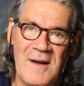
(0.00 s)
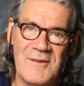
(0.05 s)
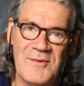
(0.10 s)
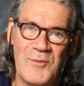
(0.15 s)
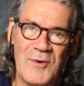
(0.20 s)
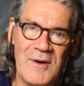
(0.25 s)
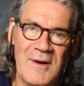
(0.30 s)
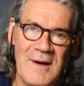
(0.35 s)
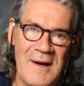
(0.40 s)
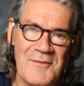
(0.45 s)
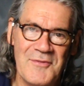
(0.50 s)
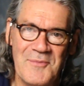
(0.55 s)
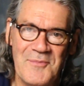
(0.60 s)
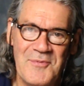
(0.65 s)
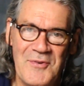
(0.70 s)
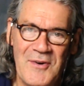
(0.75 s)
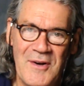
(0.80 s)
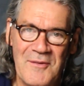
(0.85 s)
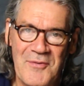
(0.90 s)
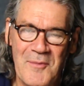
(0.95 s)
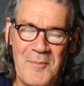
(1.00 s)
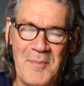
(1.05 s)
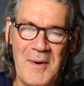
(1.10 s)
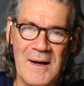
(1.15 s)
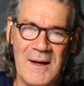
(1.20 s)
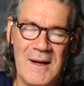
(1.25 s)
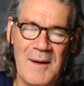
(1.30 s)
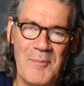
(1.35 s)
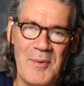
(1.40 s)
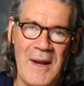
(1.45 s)
And we're going to have some fun for about
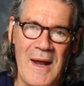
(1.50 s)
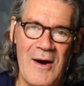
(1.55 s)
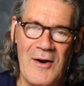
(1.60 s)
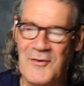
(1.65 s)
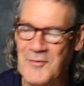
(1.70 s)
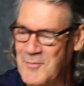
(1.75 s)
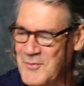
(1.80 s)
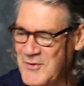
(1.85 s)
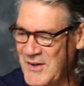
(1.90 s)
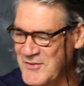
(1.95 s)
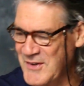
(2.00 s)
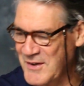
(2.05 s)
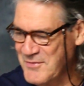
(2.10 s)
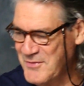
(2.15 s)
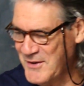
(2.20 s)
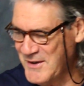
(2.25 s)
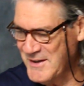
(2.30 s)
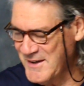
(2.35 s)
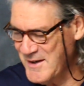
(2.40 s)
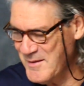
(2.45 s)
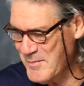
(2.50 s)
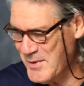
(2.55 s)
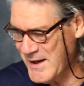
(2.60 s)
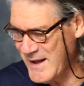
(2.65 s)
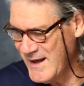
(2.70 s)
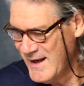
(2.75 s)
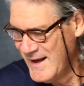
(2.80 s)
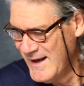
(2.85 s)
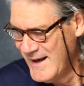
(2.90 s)
a couple hours. Sounds like fun, doesn't it, buddy?